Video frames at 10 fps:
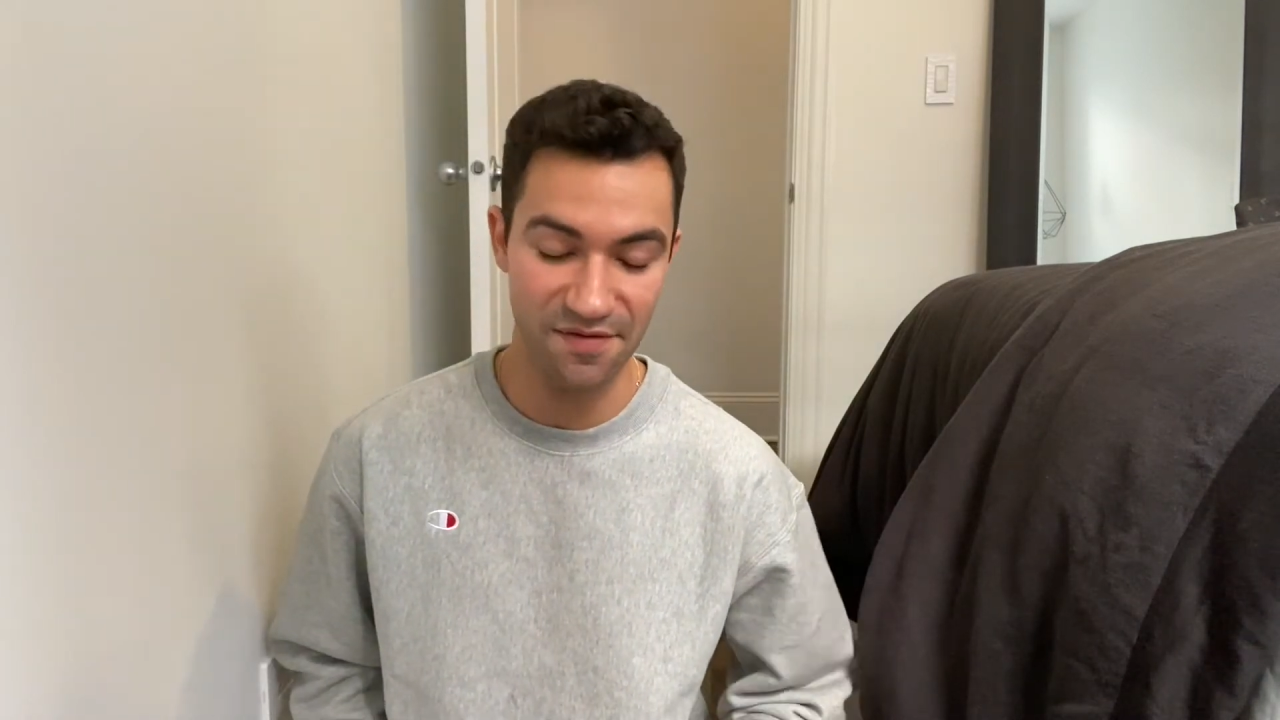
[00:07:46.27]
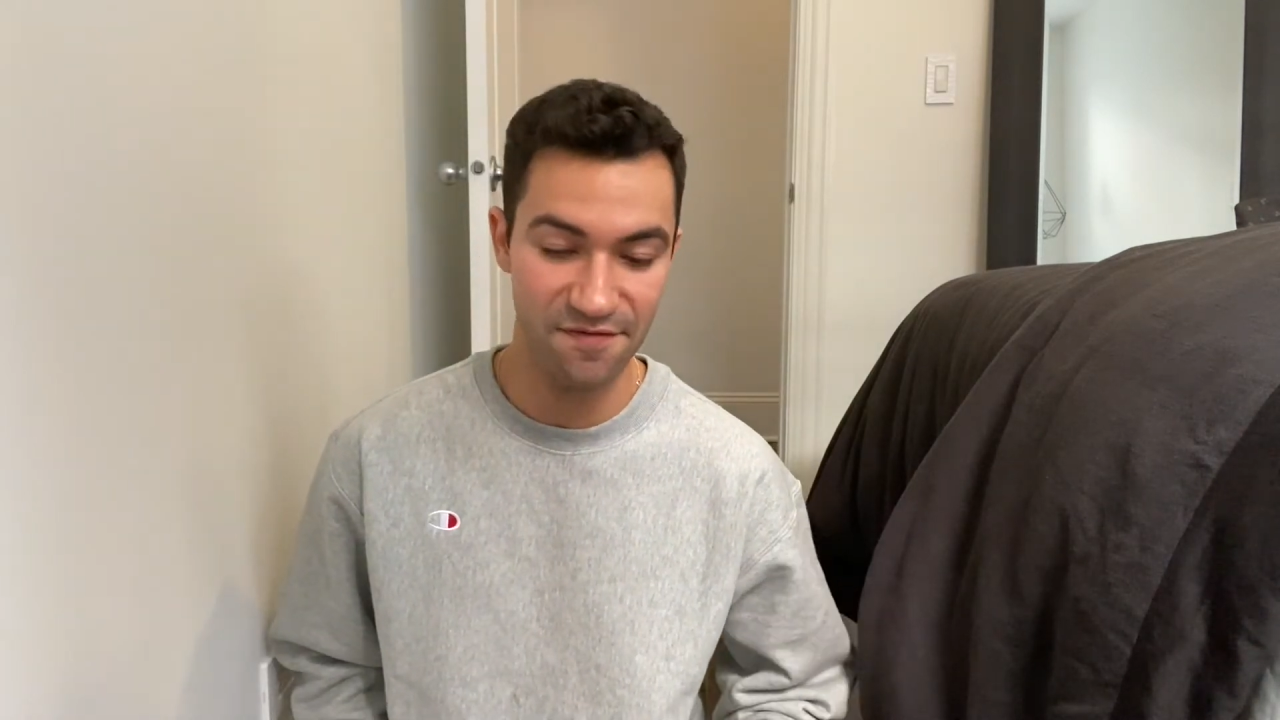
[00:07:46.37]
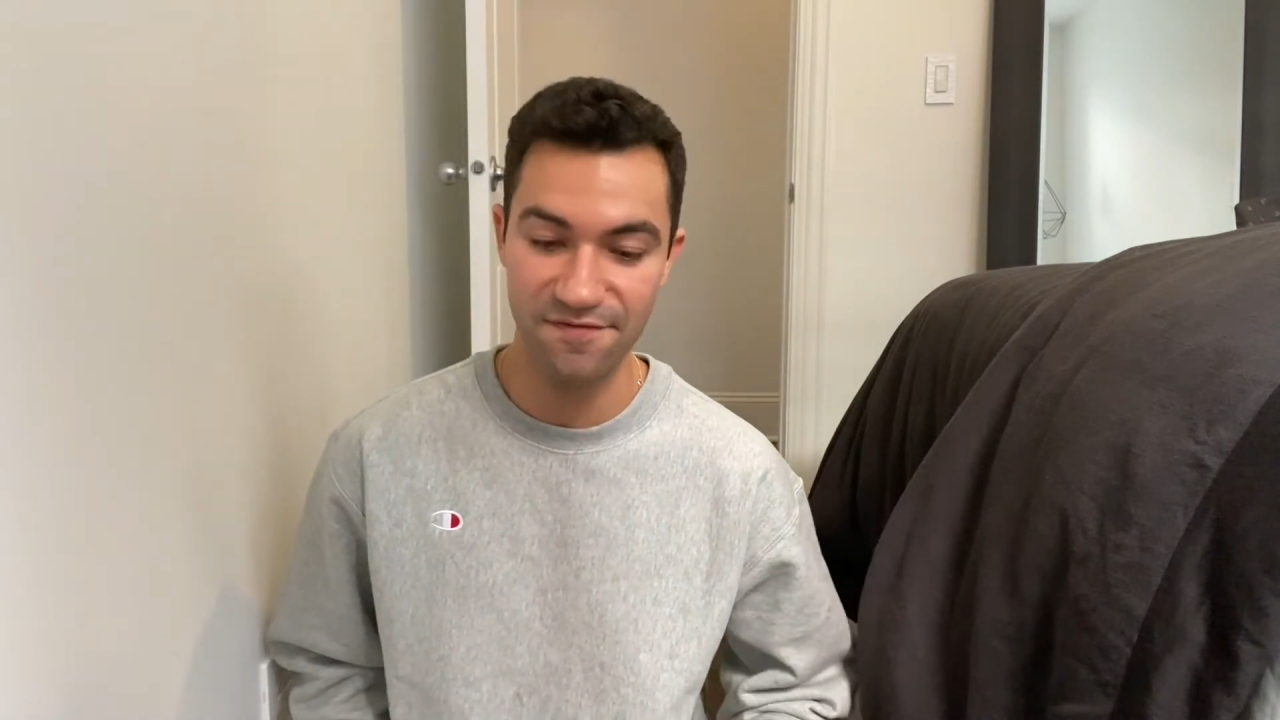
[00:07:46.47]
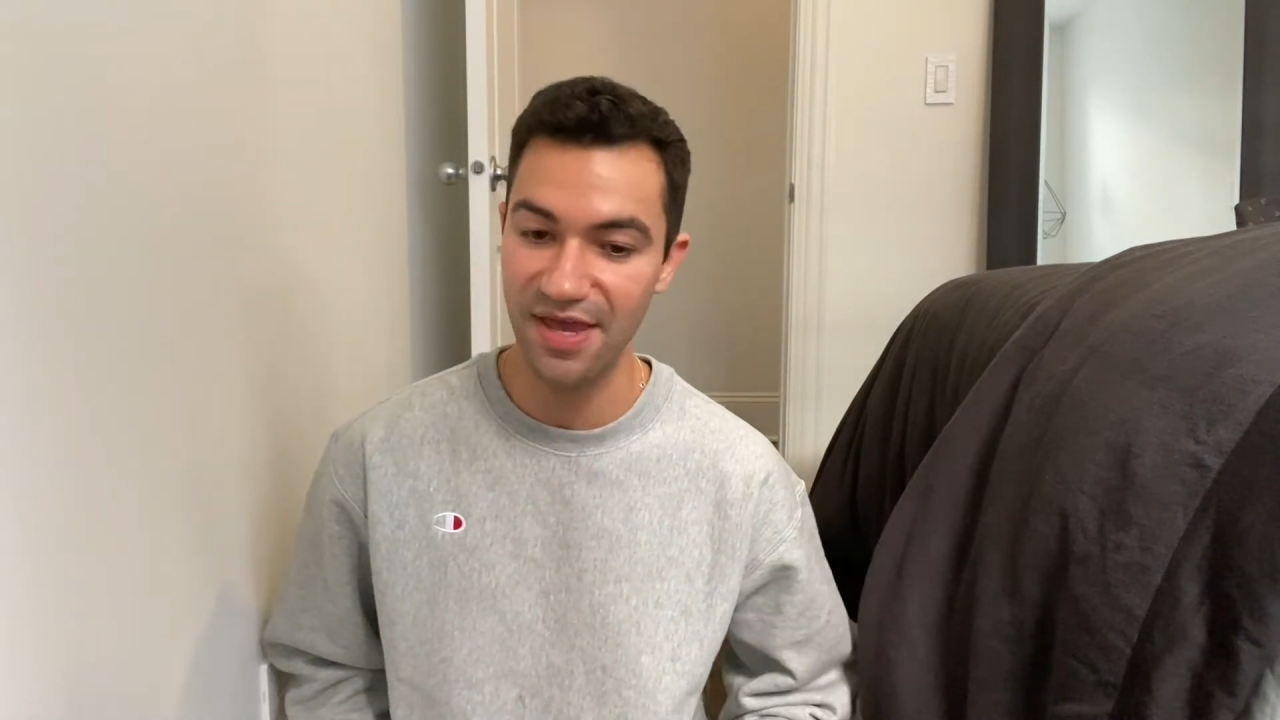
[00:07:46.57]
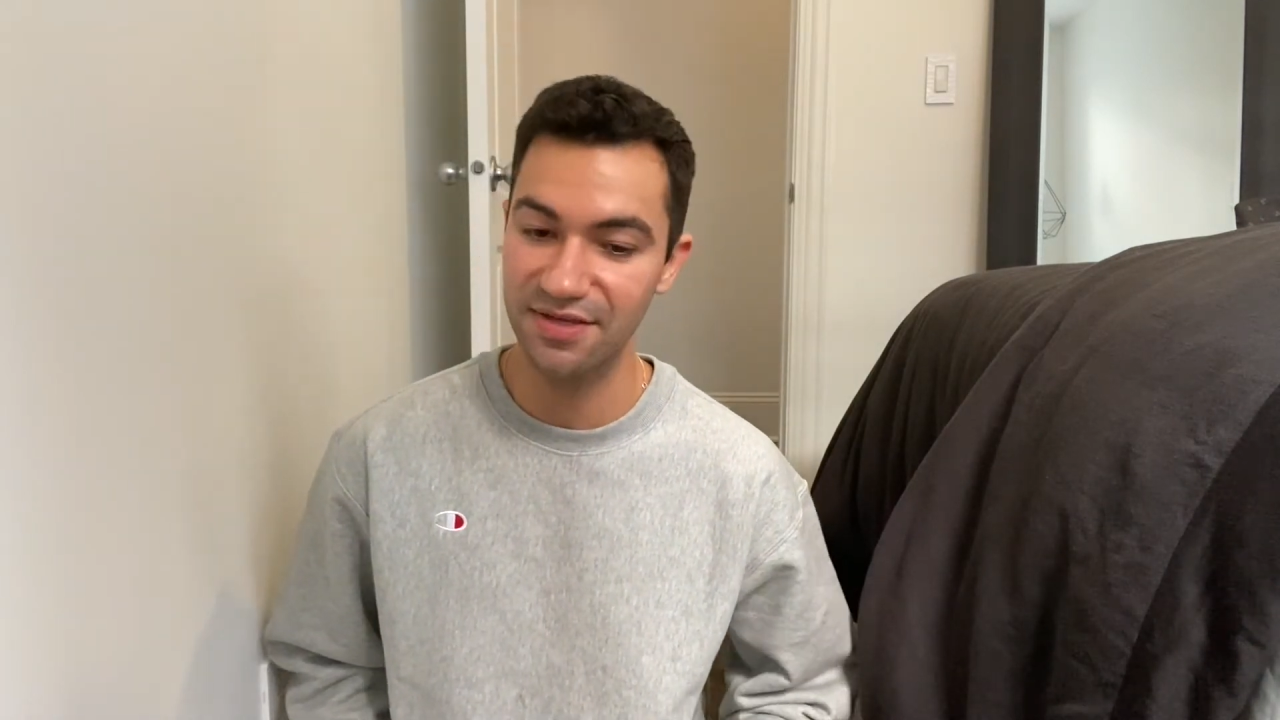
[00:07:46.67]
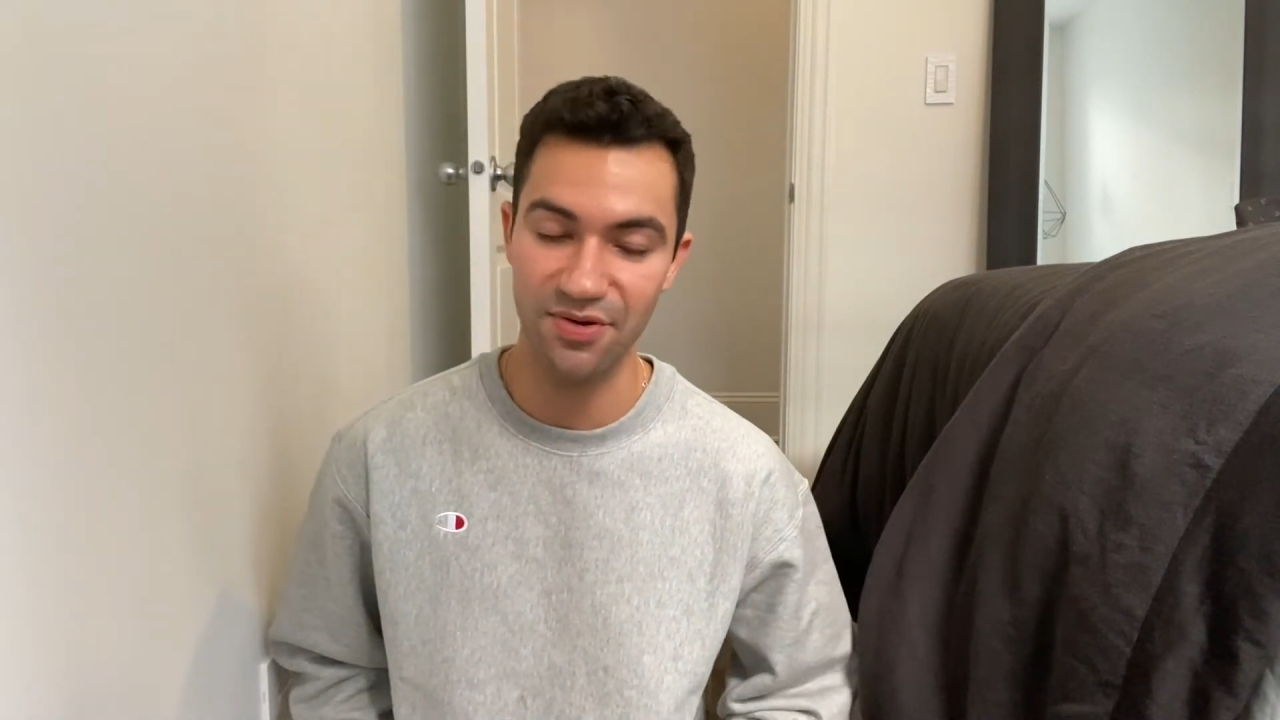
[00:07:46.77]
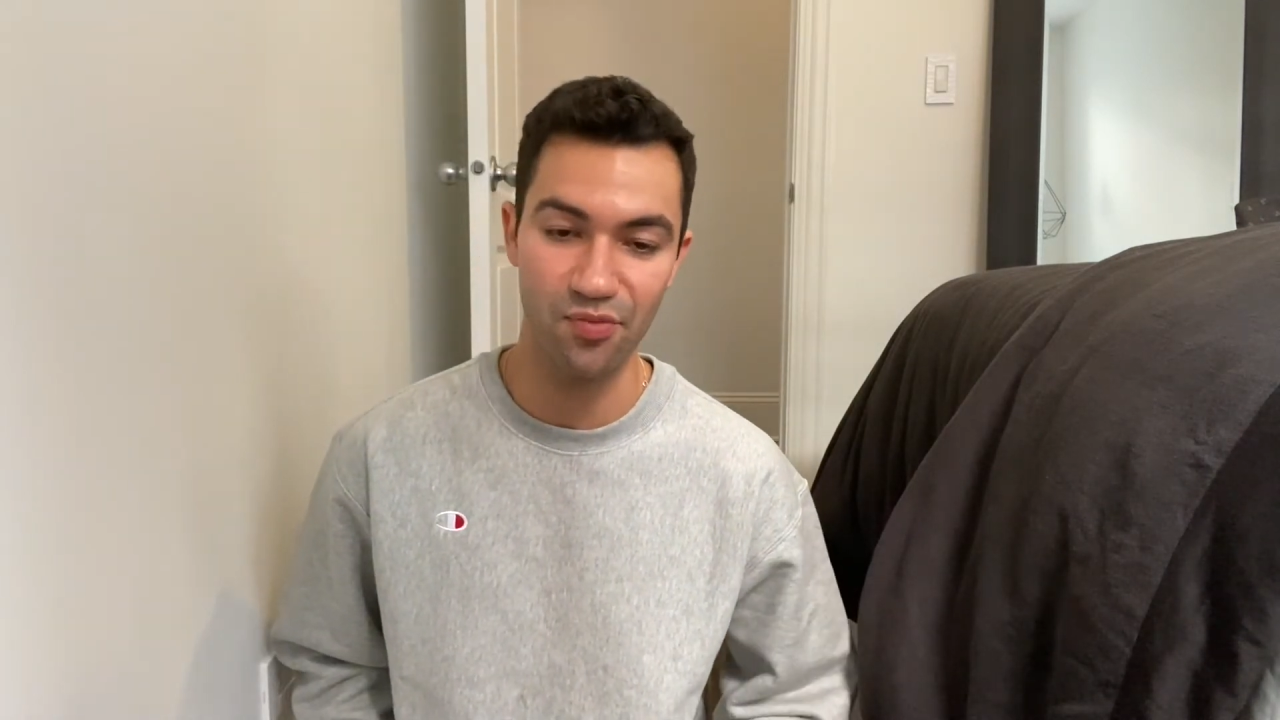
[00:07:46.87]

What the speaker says: fakes are